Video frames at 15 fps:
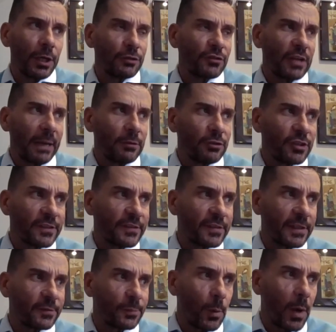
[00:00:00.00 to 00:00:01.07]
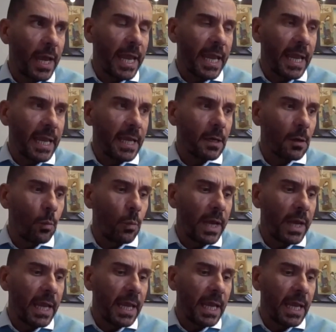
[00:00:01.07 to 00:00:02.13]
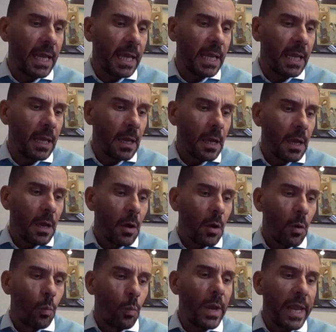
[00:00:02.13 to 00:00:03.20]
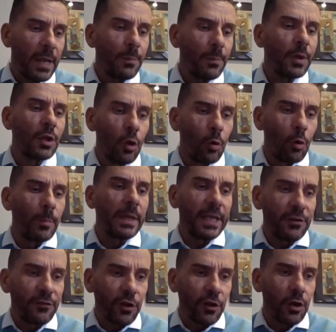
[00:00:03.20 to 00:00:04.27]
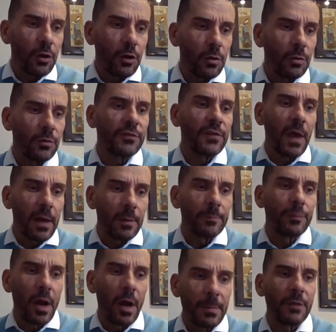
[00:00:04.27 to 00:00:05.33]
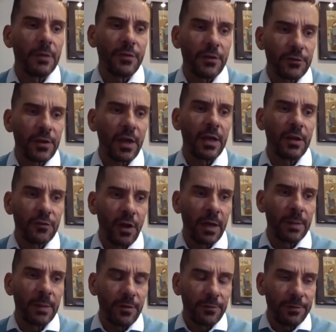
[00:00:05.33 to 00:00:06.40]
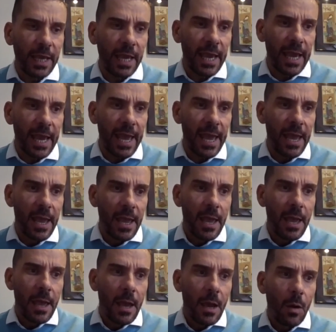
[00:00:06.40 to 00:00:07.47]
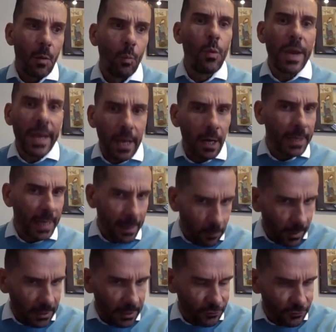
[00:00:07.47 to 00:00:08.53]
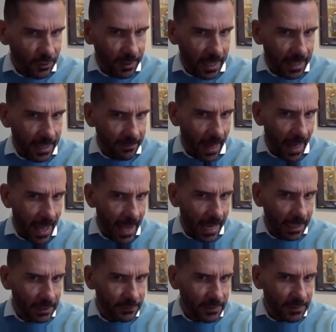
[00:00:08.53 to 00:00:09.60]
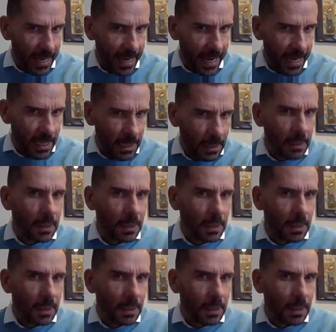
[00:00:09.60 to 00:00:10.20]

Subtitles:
Sharon, just this week, we would normally do certain promos at certain times of year. We are now questioning that and saying,